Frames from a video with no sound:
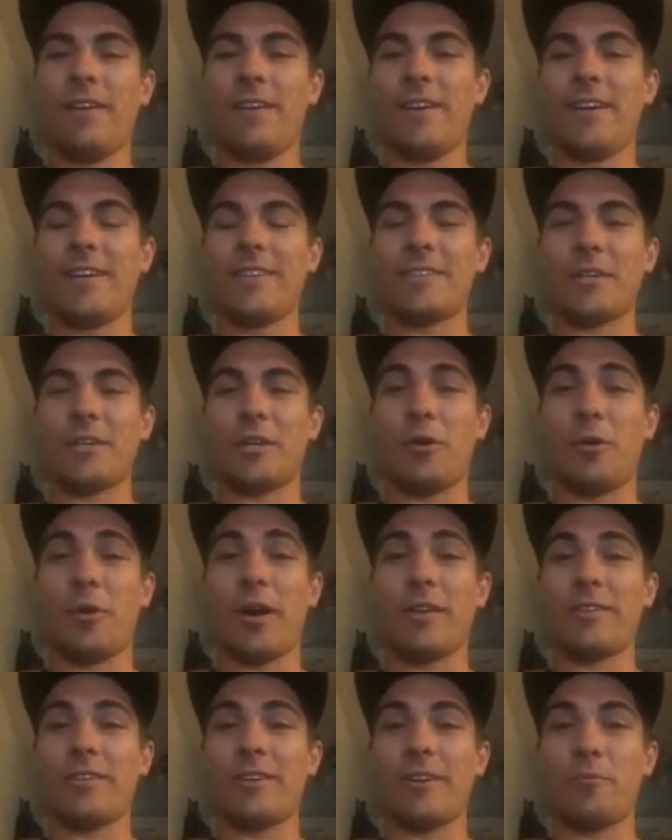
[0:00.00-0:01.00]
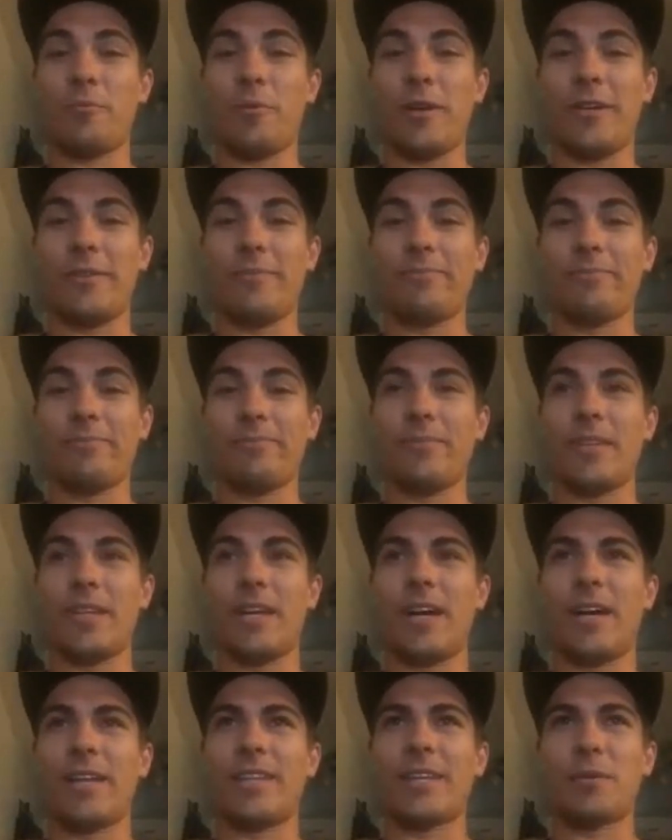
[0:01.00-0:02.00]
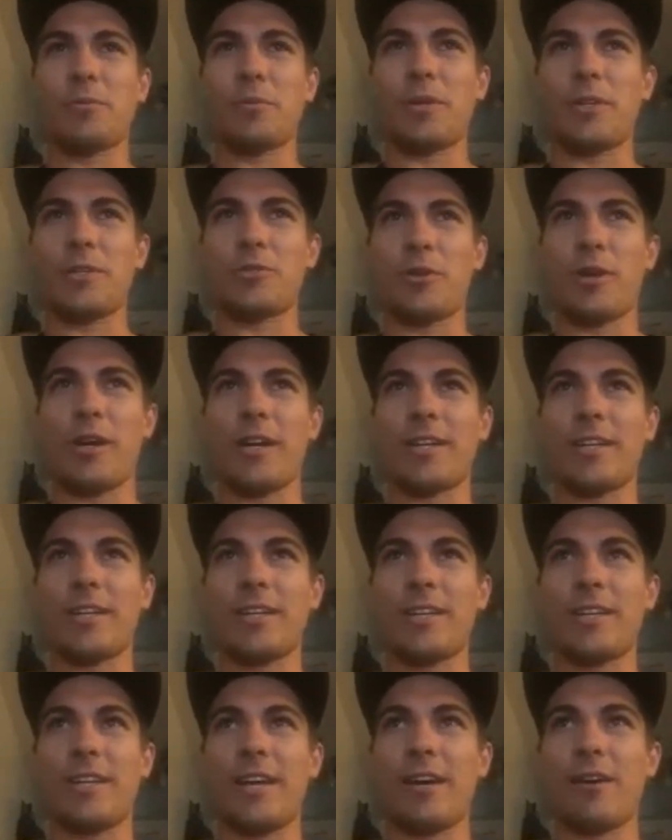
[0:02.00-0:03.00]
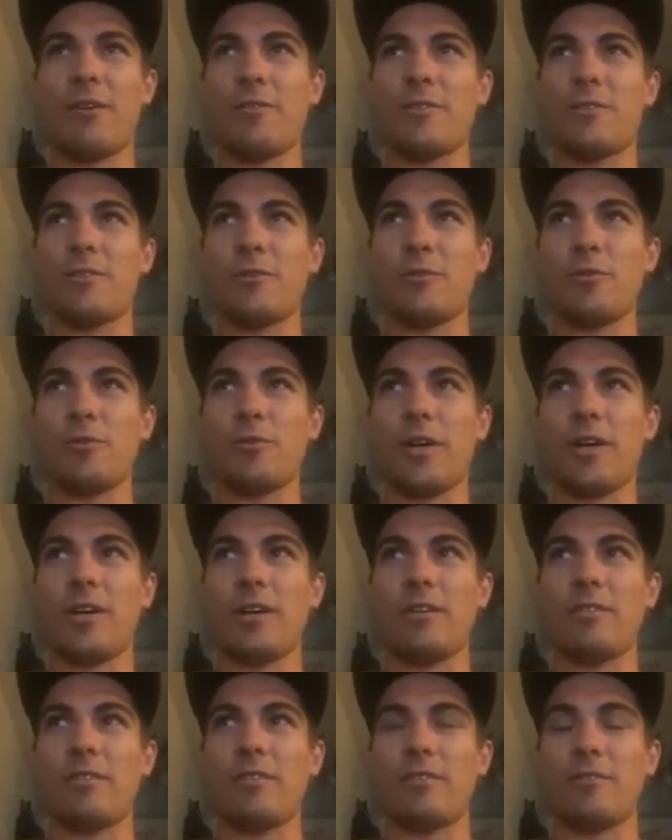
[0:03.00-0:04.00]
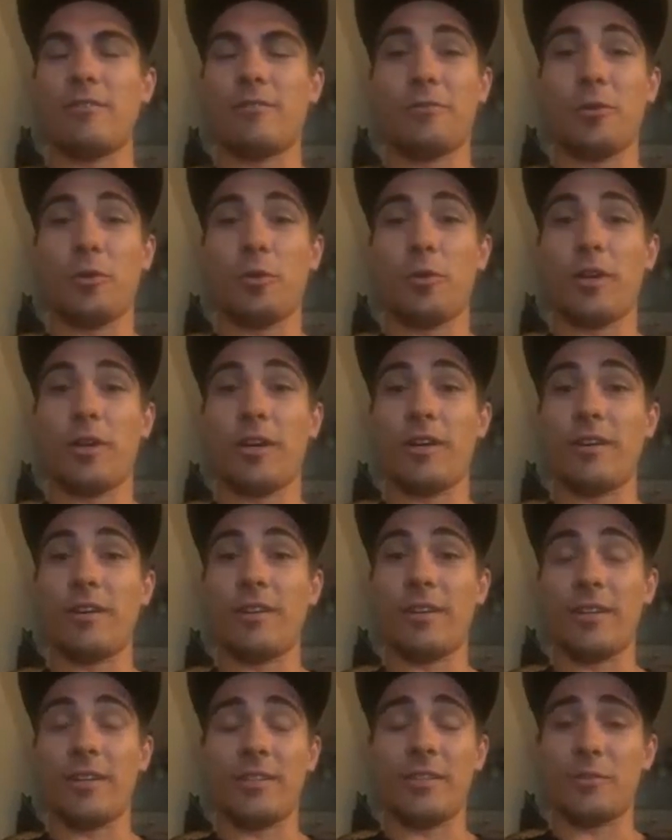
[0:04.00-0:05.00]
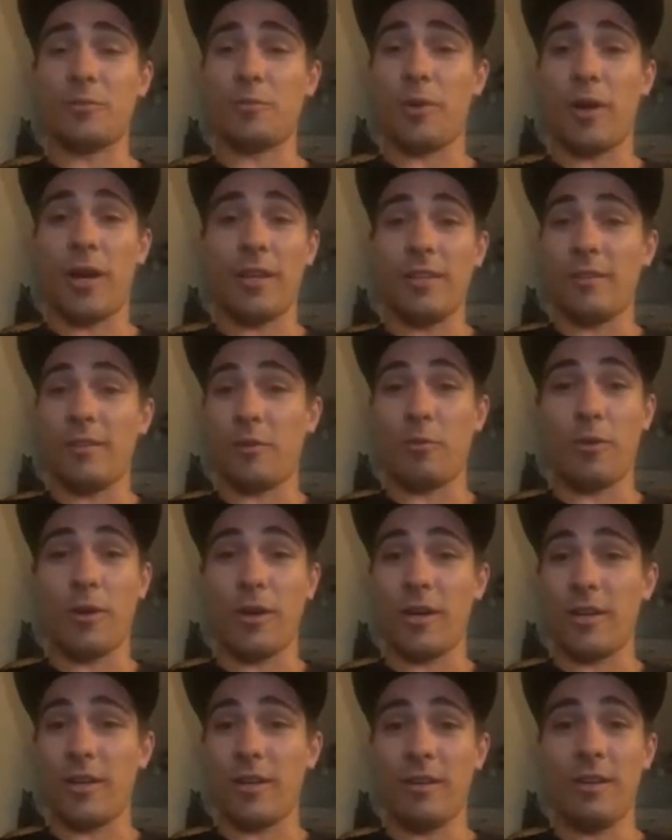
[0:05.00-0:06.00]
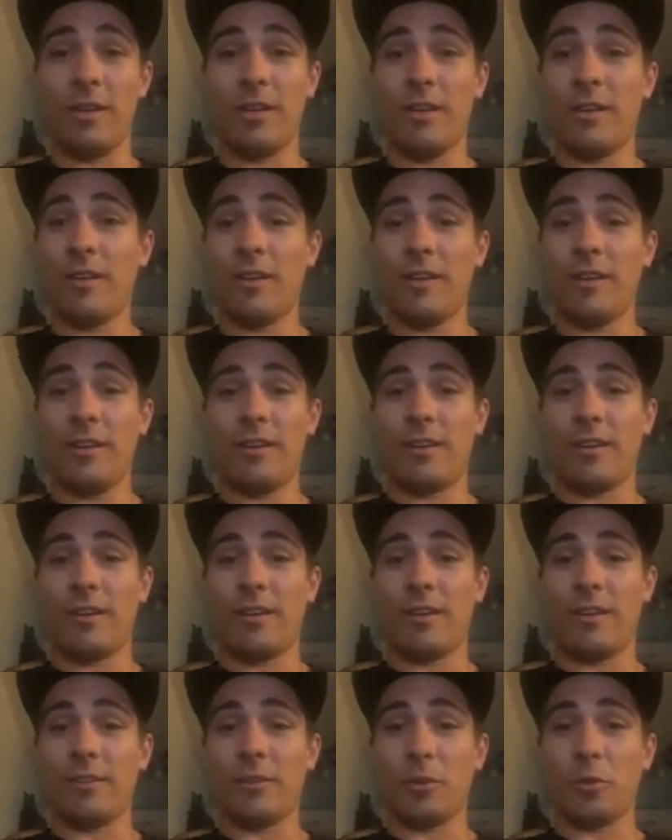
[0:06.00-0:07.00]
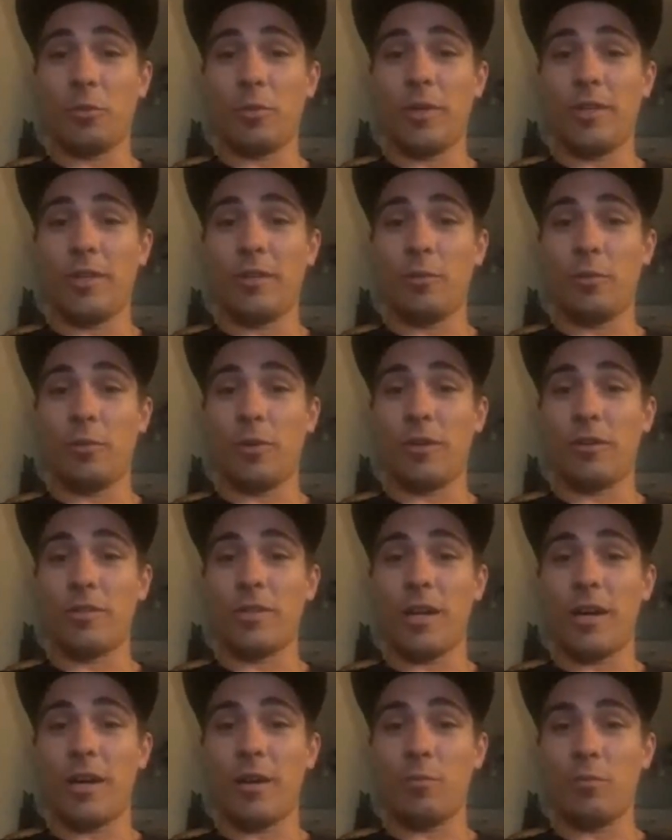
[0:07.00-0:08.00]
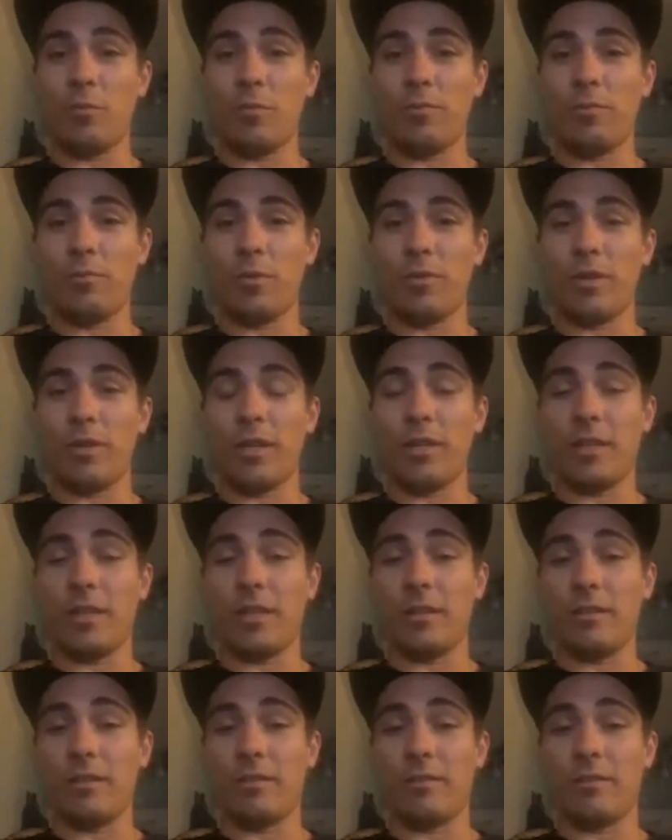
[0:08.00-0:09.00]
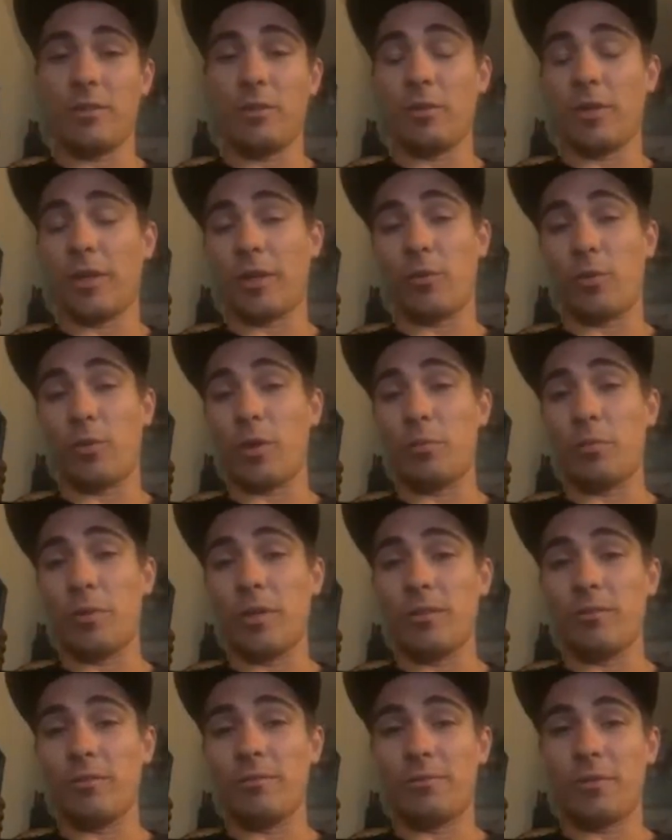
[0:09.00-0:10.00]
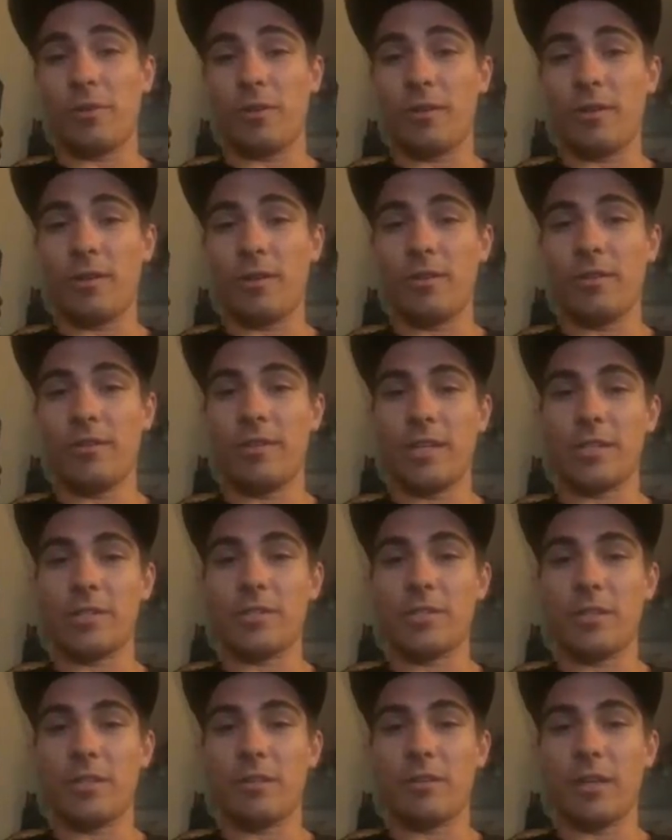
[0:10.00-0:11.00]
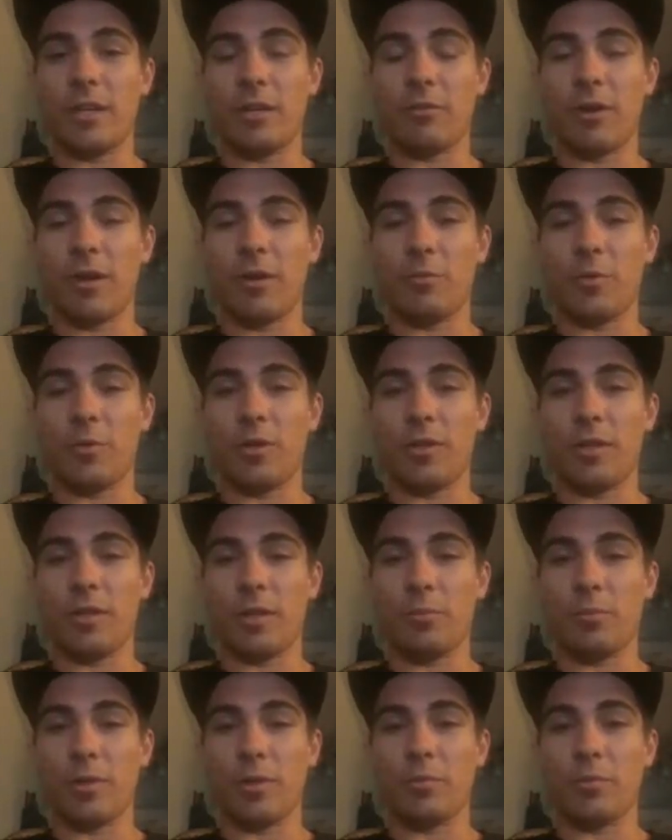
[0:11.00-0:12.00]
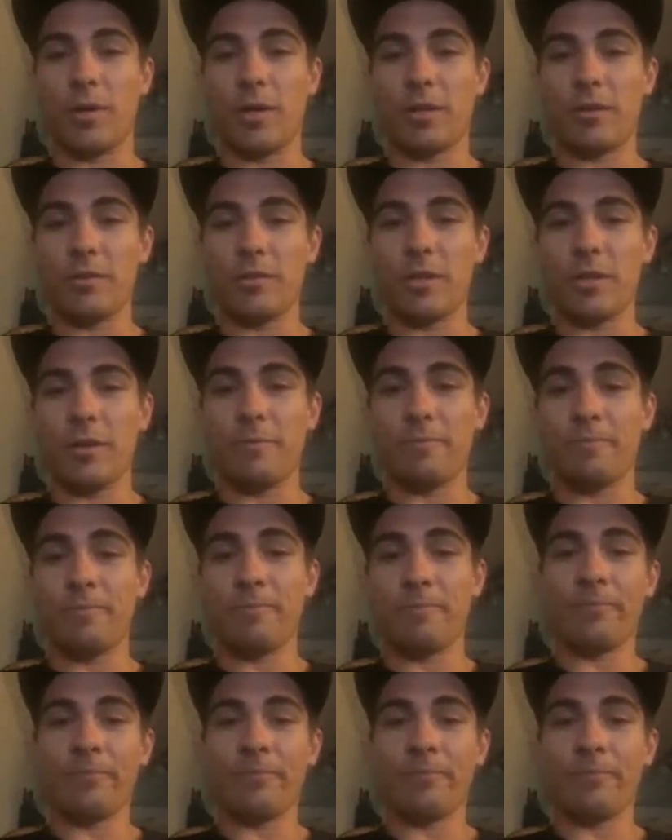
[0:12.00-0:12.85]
as I go out there. But I think I'm going to try and get down to Florida and just ride the quad a little bit in the winter time, but and then do like a rebuild for next year, like round one, and like Big Buck or something.